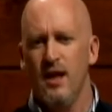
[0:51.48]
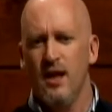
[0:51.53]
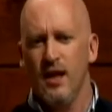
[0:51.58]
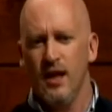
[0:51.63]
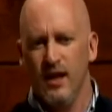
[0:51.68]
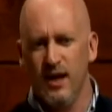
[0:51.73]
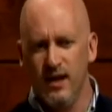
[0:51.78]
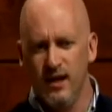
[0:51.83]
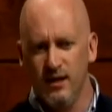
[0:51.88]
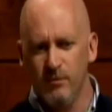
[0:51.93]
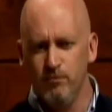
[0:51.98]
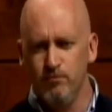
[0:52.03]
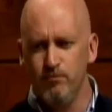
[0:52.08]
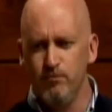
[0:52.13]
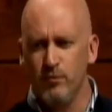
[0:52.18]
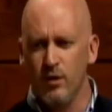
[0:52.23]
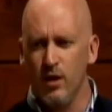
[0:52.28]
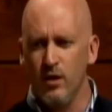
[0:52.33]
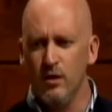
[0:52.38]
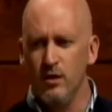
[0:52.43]
And
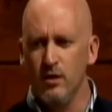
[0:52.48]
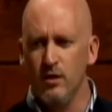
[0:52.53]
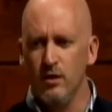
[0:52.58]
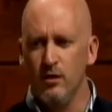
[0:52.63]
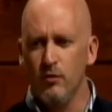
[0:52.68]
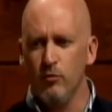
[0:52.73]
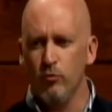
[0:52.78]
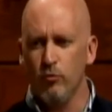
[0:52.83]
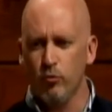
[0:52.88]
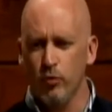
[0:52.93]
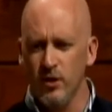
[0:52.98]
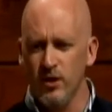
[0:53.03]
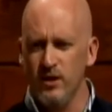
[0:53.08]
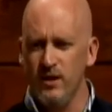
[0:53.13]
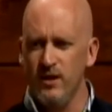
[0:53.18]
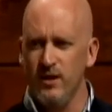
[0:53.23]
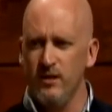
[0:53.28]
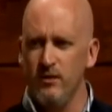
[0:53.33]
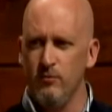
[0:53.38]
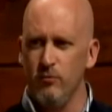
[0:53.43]

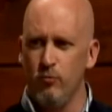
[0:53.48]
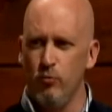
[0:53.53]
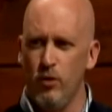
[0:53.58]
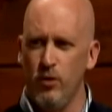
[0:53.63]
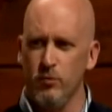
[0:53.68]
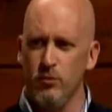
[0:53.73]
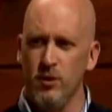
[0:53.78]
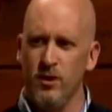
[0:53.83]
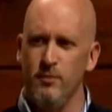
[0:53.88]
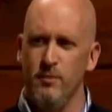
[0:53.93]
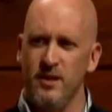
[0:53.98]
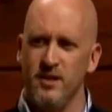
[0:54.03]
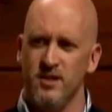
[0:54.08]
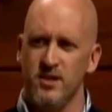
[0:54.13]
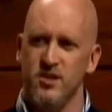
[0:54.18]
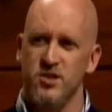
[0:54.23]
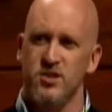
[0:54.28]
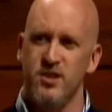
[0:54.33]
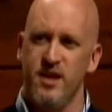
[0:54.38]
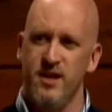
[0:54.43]
really, what really makes
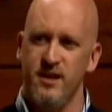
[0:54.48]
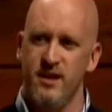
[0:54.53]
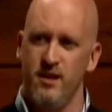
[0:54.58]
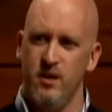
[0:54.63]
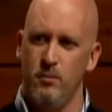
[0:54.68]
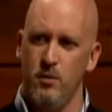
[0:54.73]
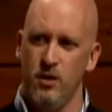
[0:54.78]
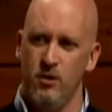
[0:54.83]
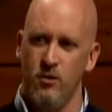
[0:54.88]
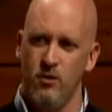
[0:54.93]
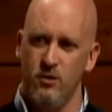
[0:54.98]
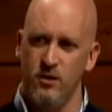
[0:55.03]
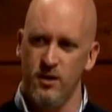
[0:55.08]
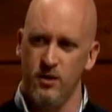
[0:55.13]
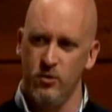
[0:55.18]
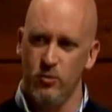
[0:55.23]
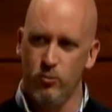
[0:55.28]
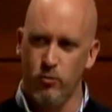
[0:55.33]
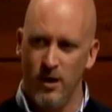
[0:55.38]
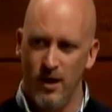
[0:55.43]
us stand out among all the
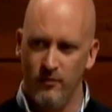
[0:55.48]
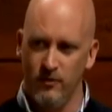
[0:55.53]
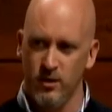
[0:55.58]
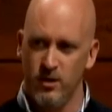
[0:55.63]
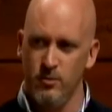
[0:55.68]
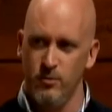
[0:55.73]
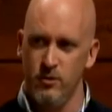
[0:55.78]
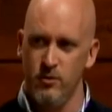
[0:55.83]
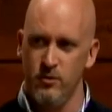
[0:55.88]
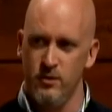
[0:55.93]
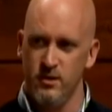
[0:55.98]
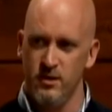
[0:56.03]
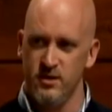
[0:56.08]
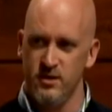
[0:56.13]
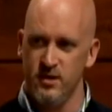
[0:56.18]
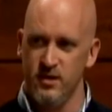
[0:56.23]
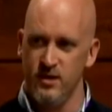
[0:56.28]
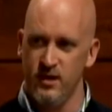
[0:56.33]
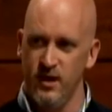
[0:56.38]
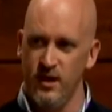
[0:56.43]
other private communities
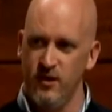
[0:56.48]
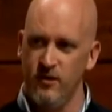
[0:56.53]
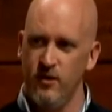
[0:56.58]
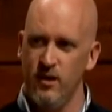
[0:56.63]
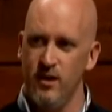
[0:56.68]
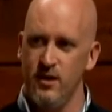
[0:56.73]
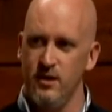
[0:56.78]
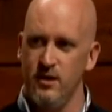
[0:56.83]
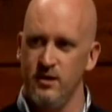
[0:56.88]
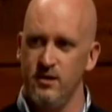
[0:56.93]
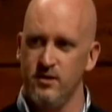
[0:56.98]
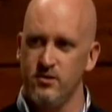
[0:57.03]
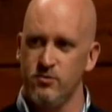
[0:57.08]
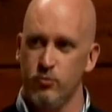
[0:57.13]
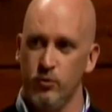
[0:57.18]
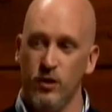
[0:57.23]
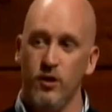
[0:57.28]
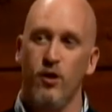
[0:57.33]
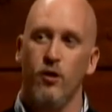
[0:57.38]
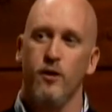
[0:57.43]
in the area is
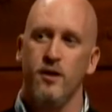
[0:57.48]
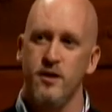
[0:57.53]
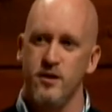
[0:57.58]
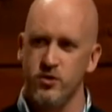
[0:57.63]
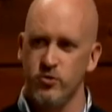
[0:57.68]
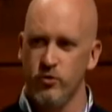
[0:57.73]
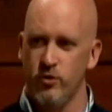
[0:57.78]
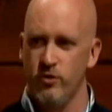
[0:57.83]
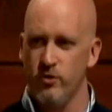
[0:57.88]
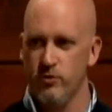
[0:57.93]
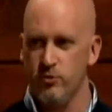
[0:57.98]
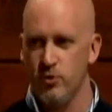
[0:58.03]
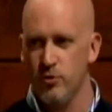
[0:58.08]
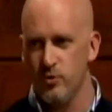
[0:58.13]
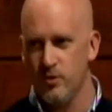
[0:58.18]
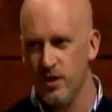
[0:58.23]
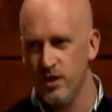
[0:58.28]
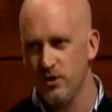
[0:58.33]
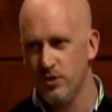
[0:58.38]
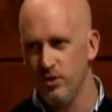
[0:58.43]
really our history and our
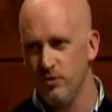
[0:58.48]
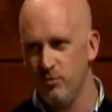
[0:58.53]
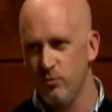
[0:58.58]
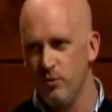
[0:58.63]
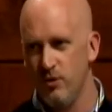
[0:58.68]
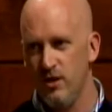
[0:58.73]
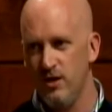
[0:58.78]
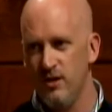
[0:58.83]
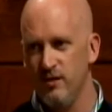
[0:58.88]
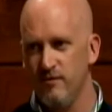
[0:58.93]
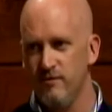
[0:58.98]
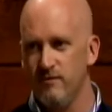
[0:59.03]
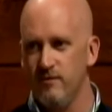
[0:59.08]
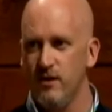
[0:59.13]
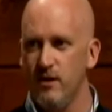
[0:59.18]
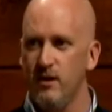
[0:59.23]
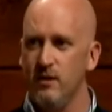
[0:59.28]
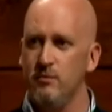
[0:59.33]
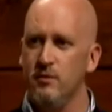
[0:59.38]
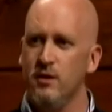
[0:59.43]
tradition. We have,
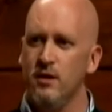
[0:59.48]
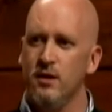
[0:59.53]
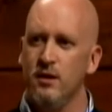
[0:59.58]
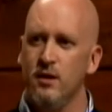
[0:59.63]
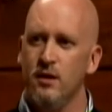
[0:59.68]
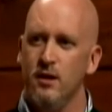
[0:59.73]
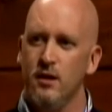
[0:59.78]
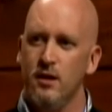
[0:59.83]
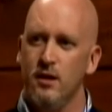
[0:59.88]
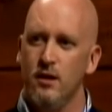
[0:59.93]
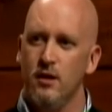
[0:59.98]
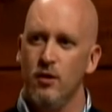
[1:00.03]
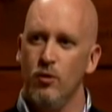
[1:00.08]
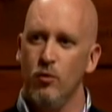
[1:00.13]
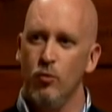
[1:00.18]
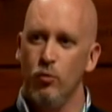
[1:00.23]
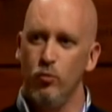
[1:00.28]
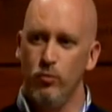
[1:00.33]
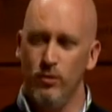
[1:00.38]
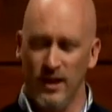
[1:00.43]

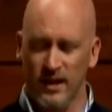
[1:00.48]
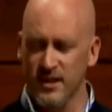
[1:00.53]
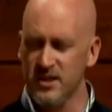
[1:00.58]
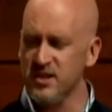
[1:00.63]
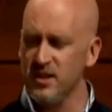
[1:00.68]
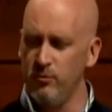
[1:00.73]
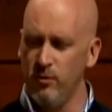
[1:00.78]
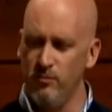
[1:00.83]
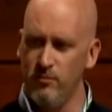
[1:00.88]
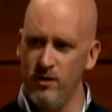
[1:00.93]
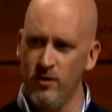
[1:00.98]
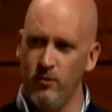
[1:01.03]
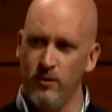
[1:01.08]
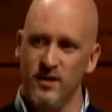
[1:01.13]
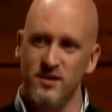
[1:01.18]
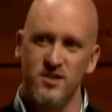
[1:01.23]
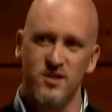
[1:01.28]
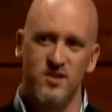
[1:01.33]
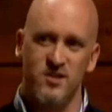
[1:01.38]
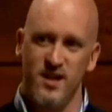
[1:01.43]
like I said, we've been
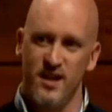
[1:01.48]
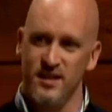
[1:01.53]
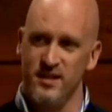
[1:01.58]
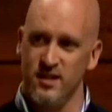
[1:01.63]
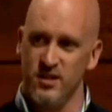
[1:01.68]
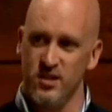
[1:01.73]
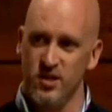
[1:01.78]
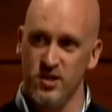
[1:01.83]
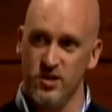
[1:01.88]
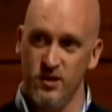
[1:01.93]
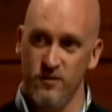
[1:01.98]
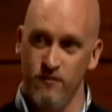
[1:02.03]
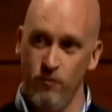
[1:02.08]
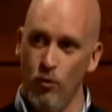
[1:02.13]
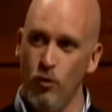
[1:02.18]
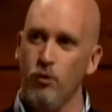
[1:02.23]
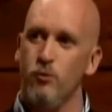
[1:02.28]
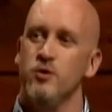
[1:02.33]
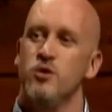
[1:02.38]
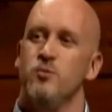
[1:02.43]
around since
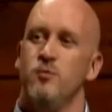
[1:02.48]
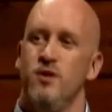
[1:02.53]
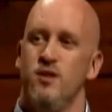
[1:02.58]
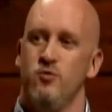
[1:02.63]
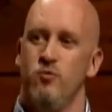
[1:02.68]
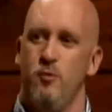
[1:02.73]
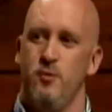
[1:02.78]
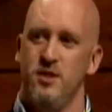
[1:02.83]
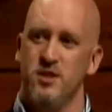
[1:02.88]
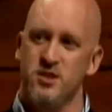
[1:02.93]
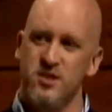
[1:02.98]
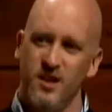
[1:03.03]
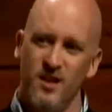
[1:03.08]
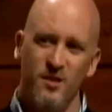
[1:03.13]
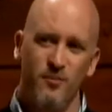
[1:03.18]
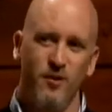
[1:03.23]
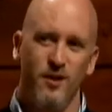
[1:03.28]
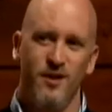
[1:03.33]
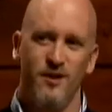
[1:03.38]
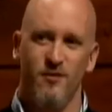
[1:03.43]
1964, which means we'll be
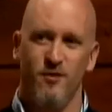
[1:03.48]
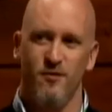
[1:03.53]
celebrating our